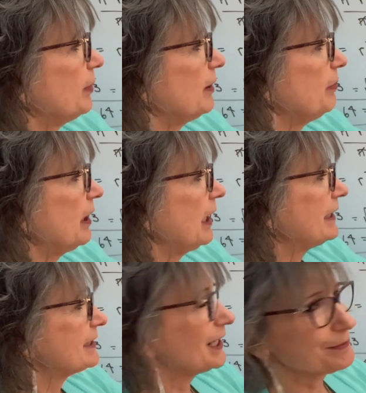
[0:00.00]
by pi
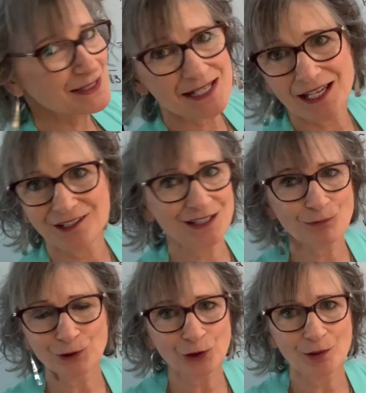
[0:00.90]
times 10, it
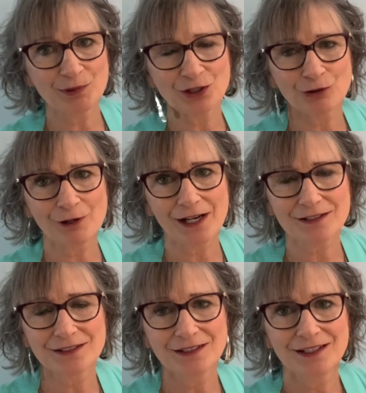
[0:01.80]
will not be correct,
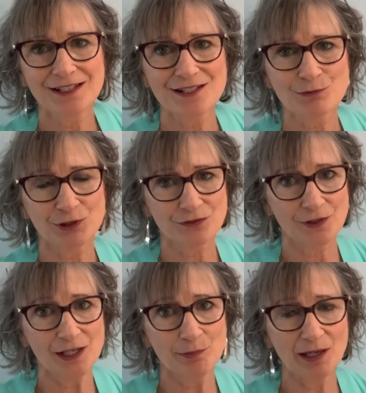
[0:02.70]
because it will
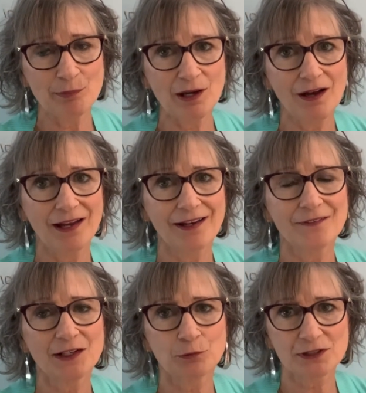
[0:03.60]
divide by pi, and
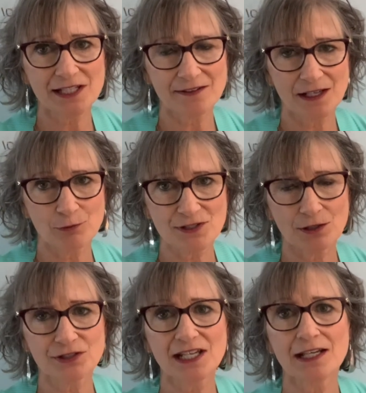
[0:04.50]
then it will take that
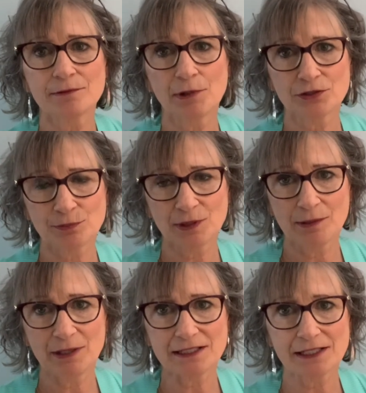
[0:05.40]
result and multiply
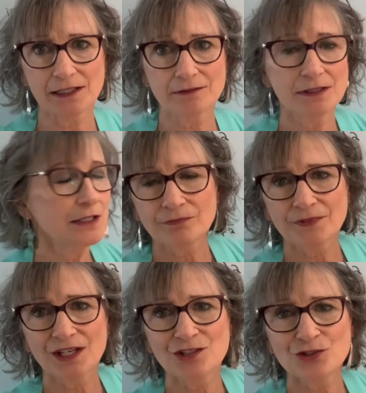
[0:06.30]
by 10.
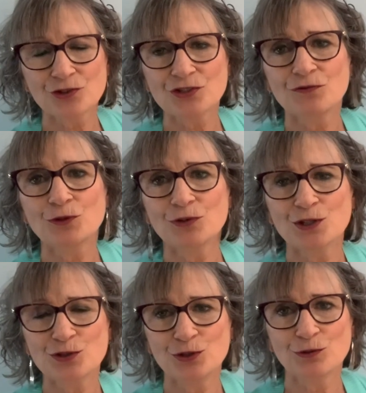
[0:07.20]
So there's a few
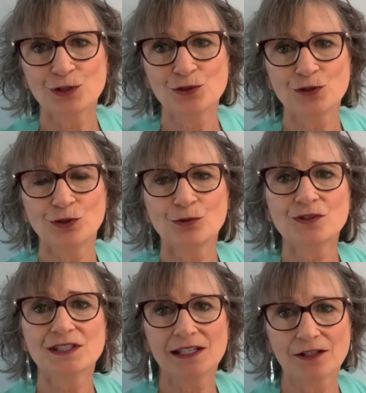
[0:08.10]
things that you can do
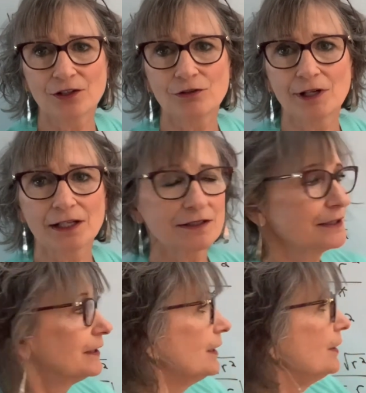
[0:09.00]
to get it correct.
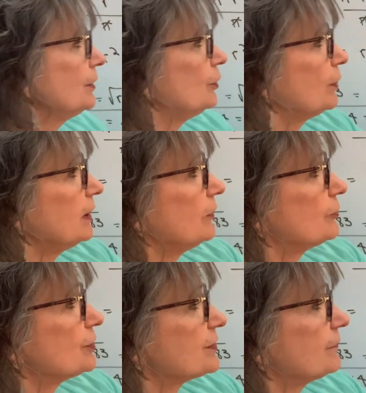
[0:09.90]
You can either
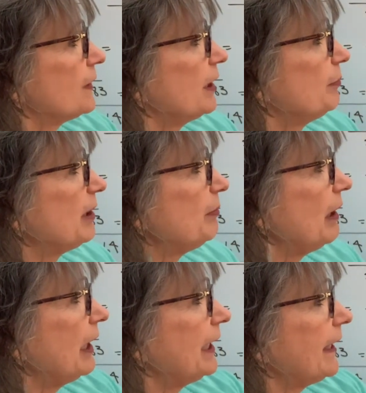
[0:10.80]
just divide by
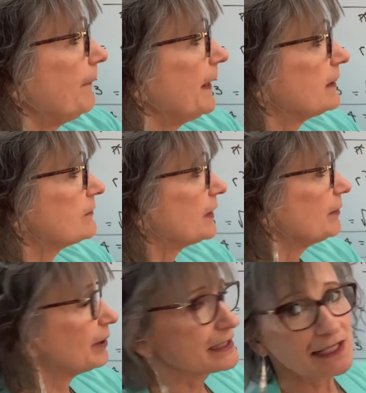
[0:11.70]
pi and then
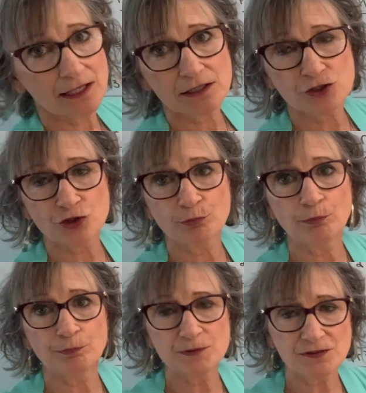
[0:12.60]
divide by 10, because you're
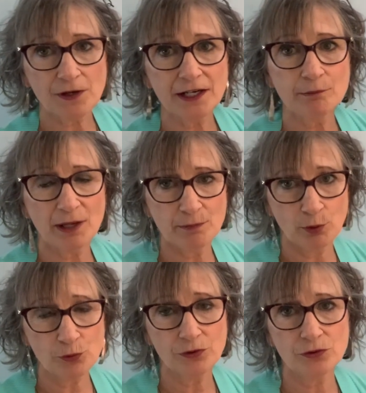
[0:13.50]
dividing by
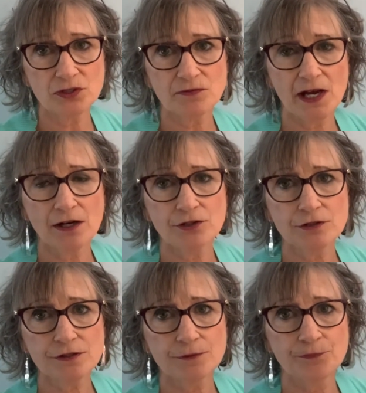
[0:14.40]
both of those factors.